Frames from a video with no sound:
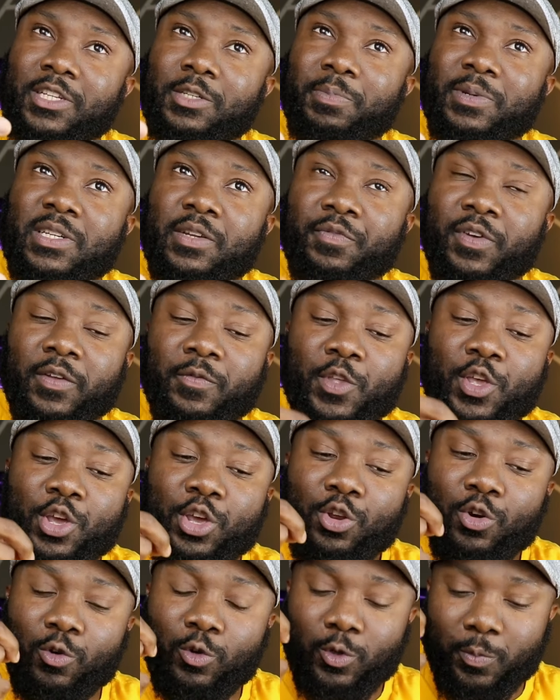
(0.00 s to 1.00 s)
specific,
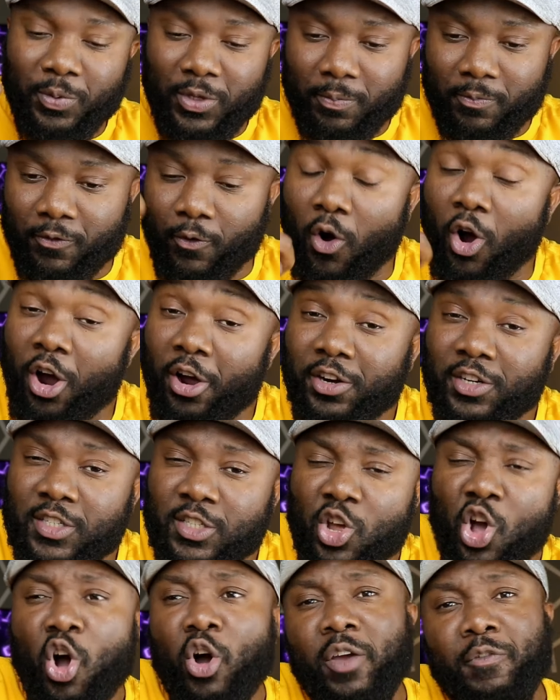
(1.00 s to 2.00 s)
for
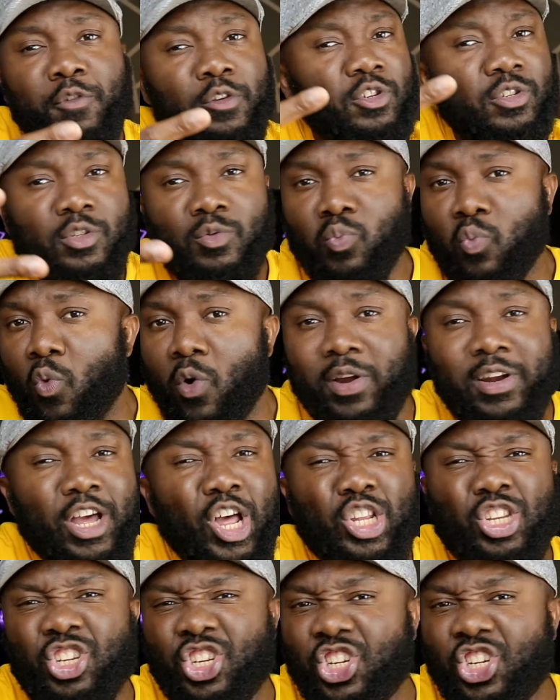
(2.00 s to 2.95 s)
artists, or if you just want a